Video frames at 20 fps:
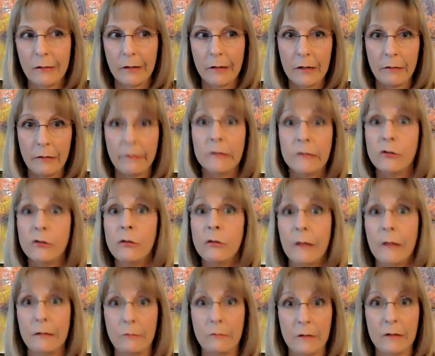or anything too
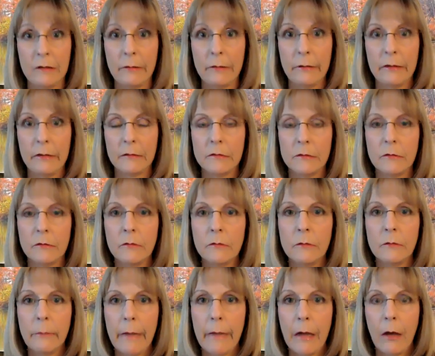that you need to be
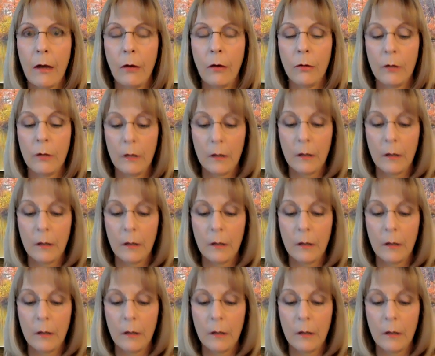concerned about.